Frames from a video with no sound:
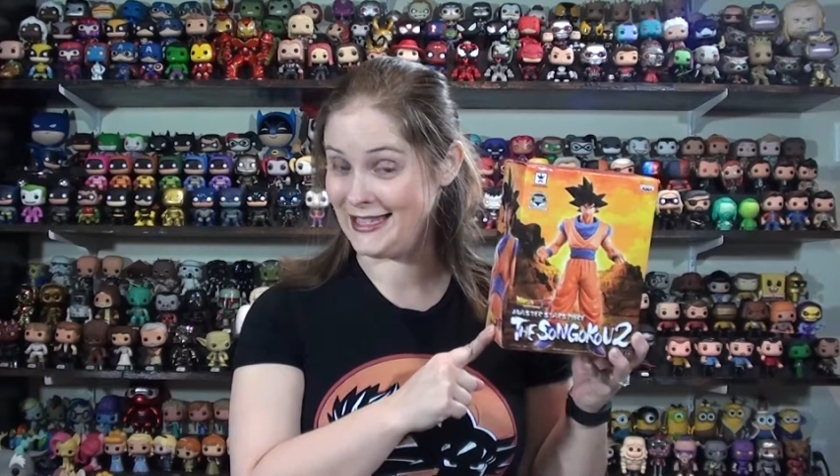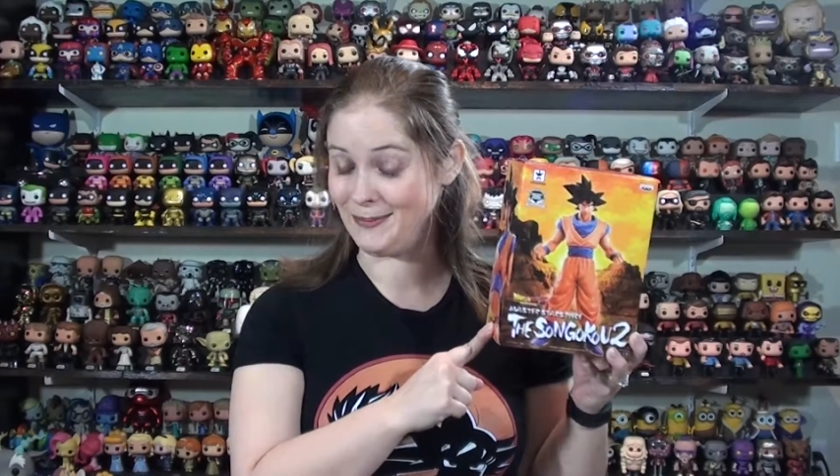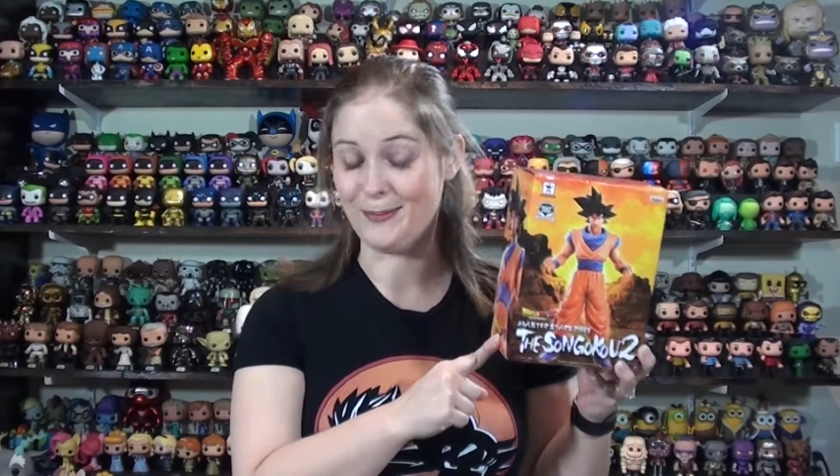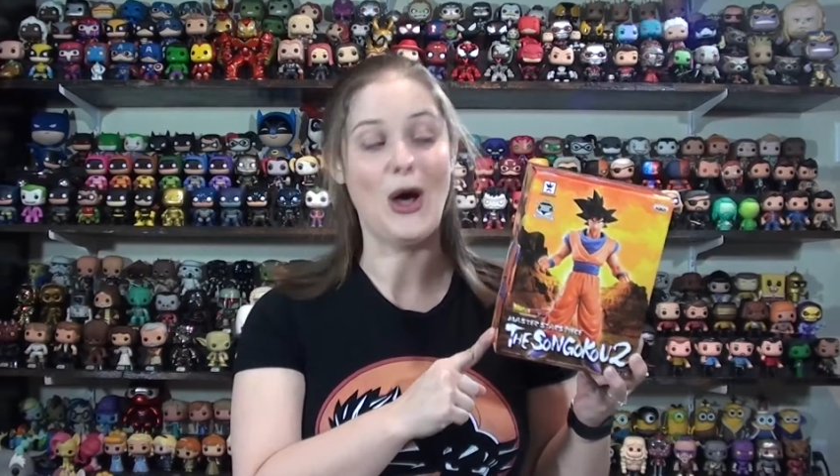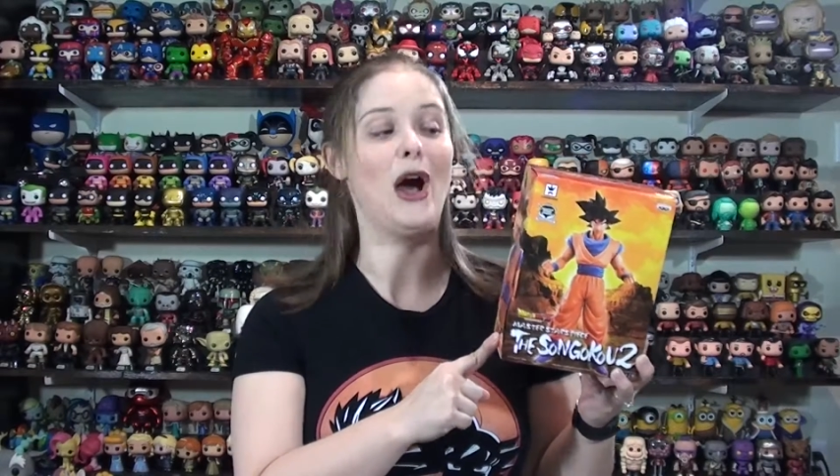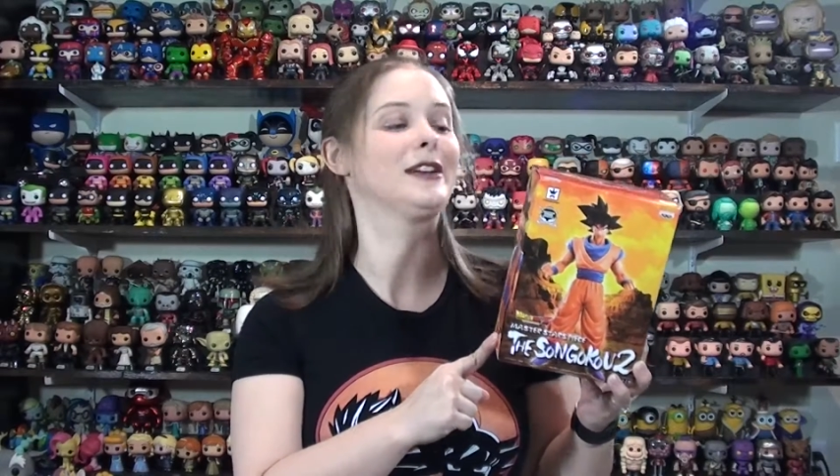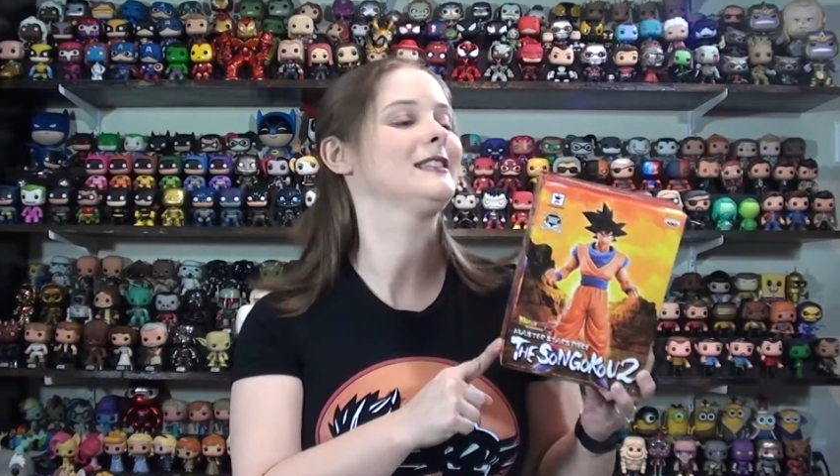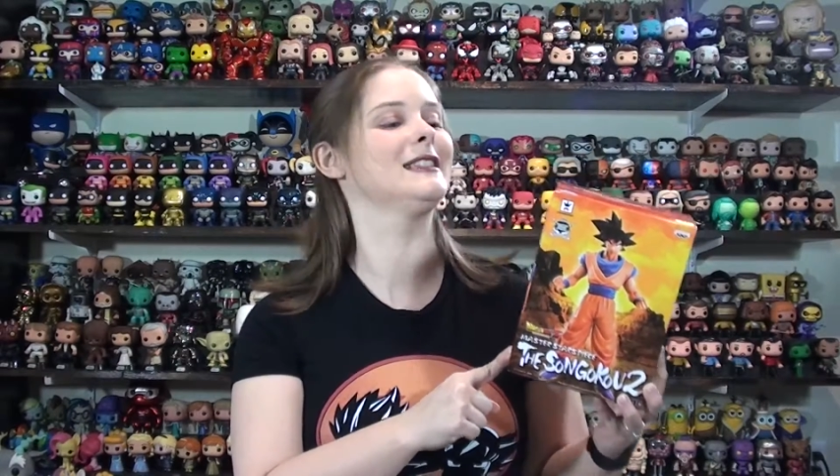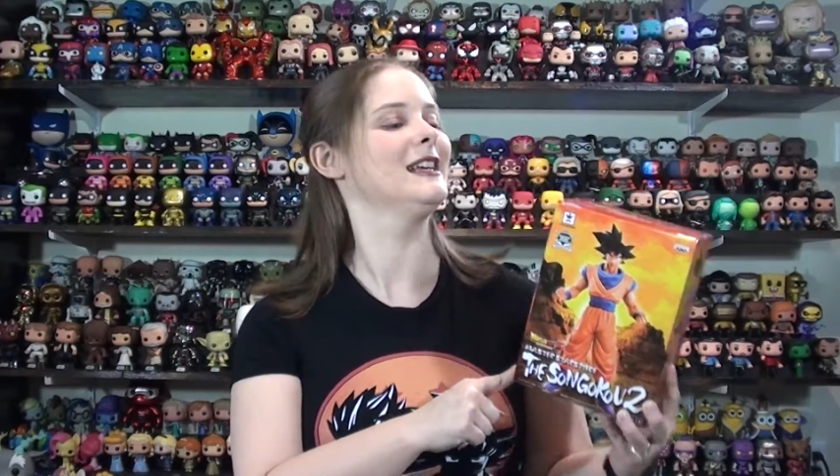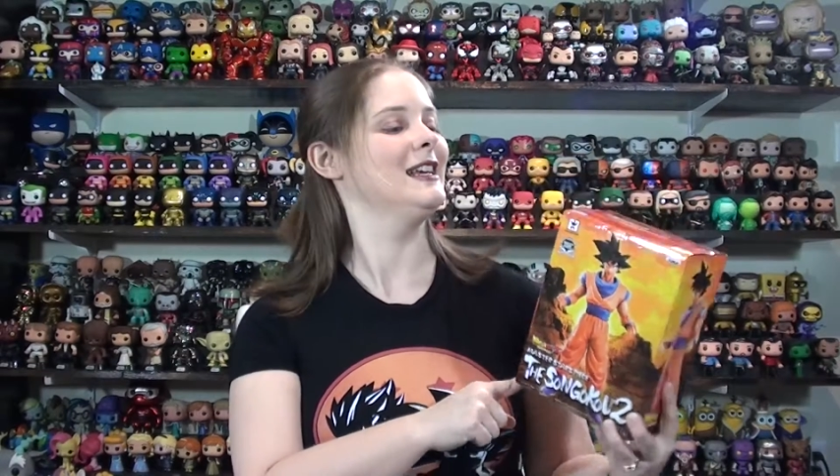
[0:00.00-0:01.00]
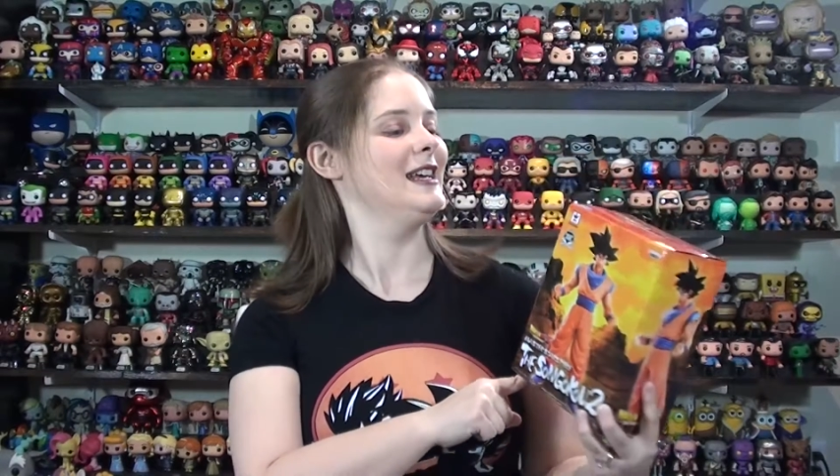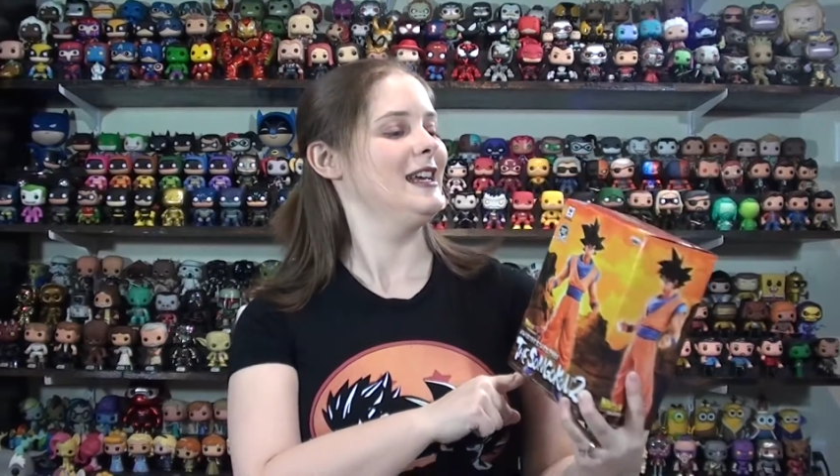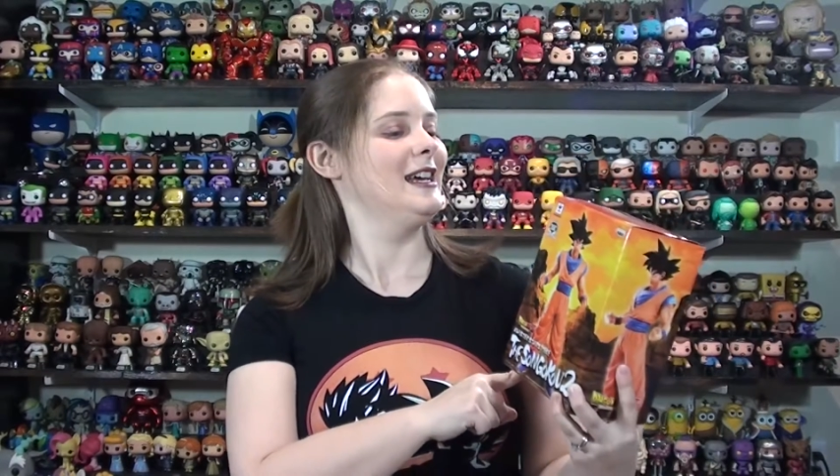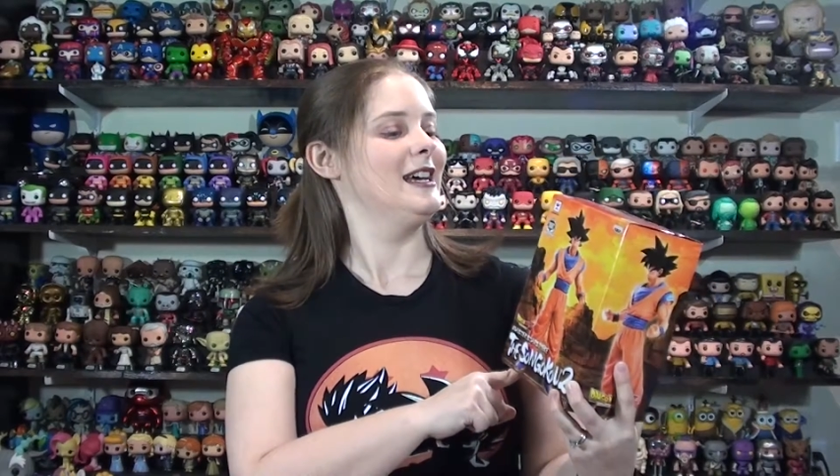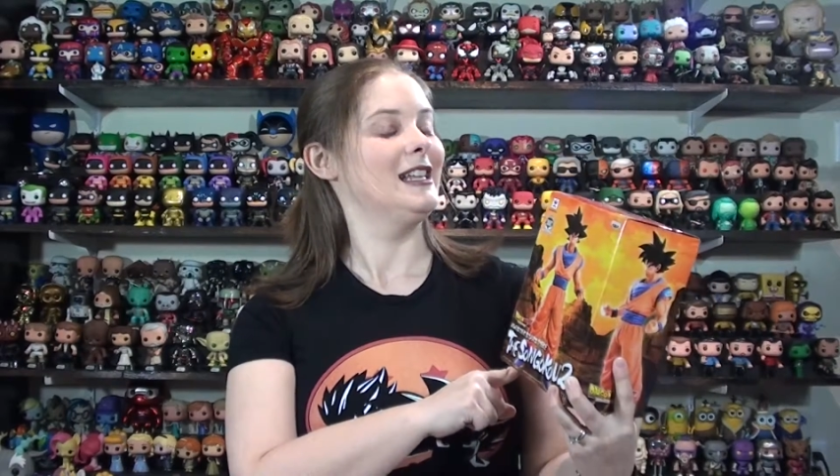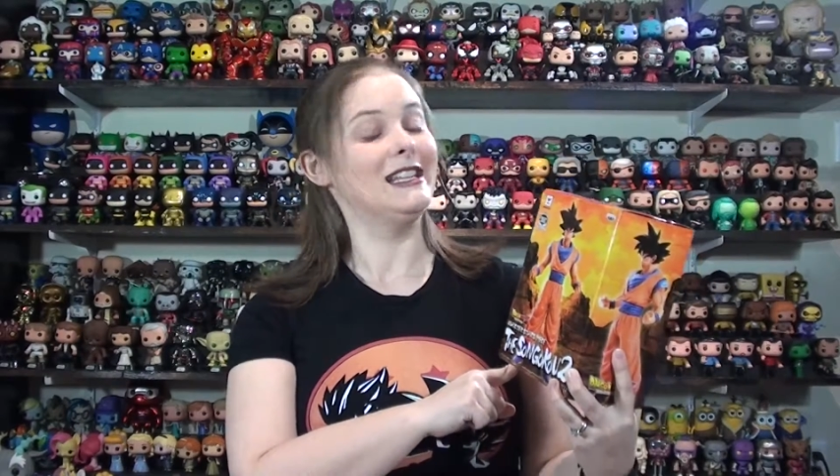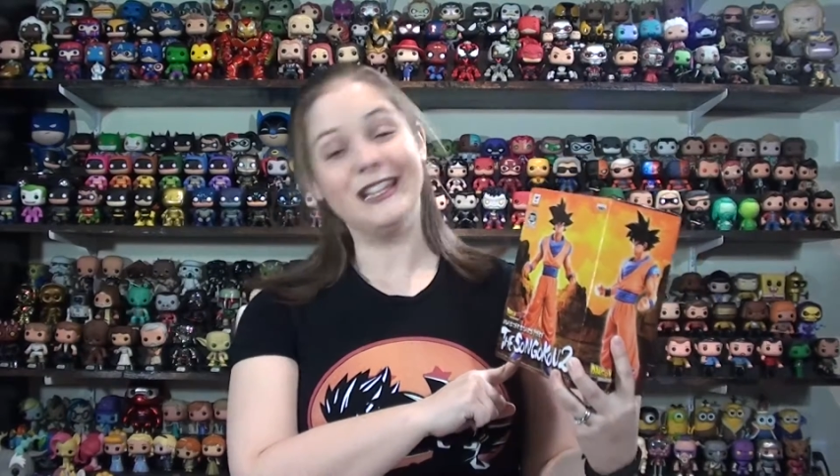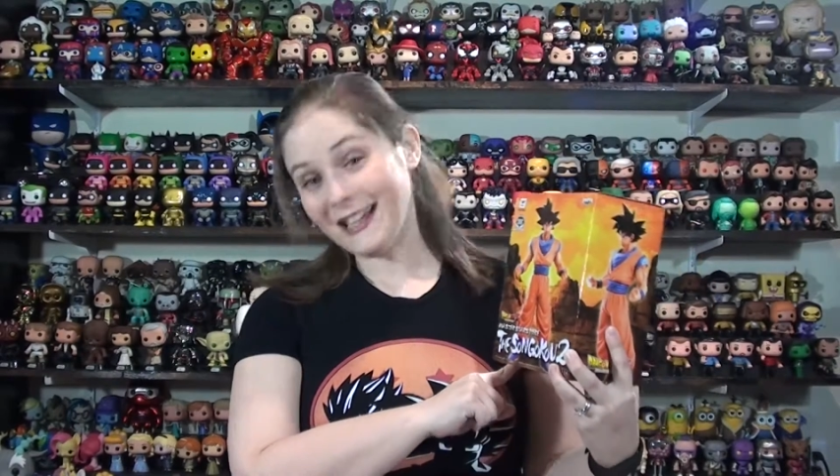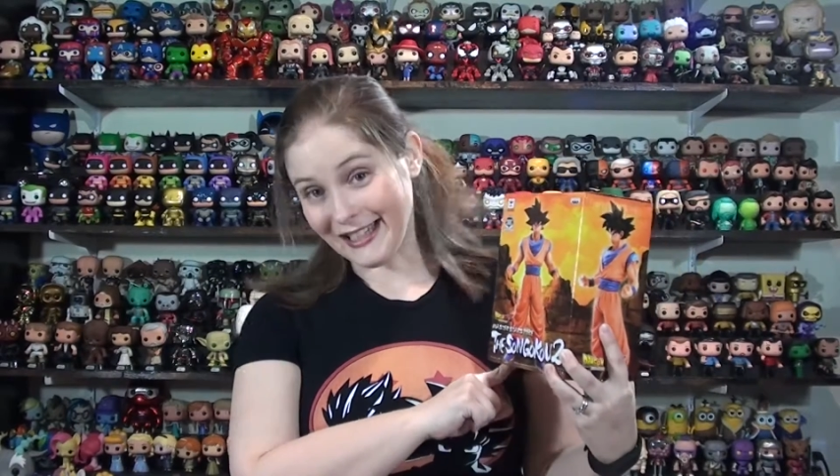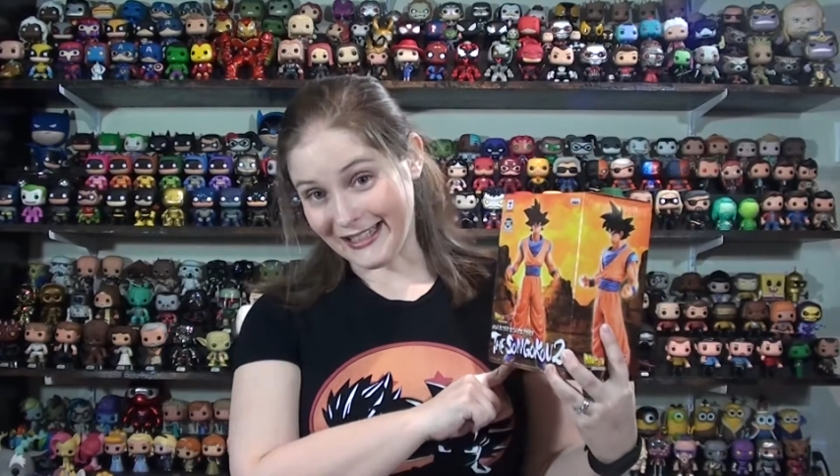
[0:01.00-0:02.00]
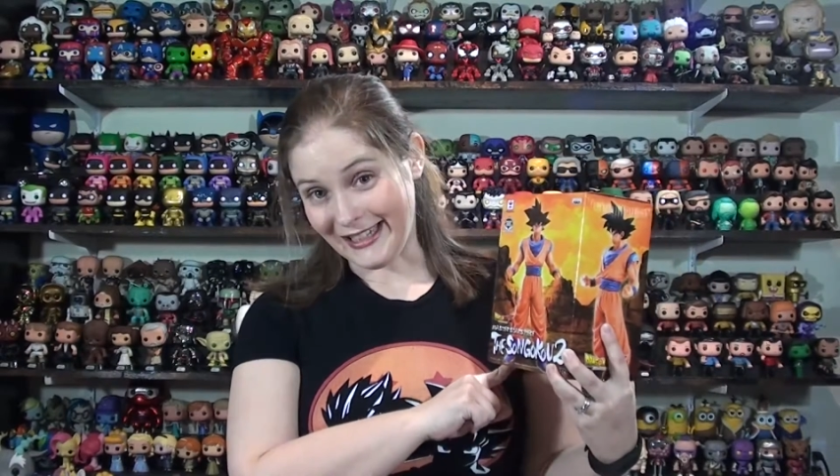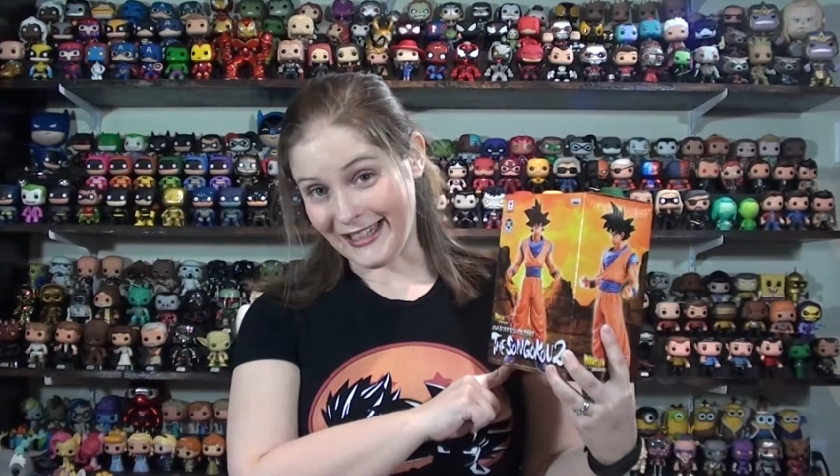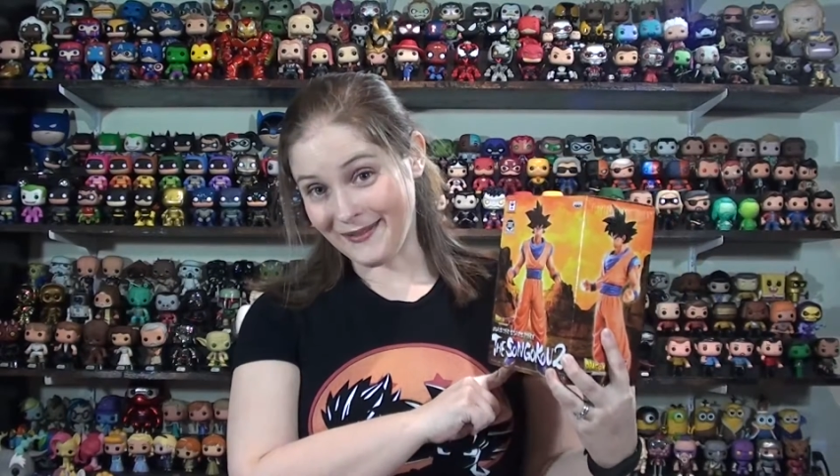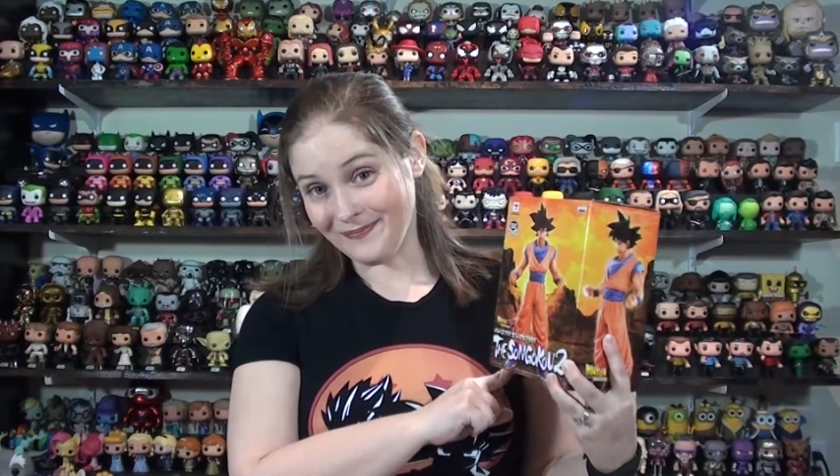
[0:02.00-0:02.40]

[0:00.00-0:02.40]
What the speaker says: box. Luckily,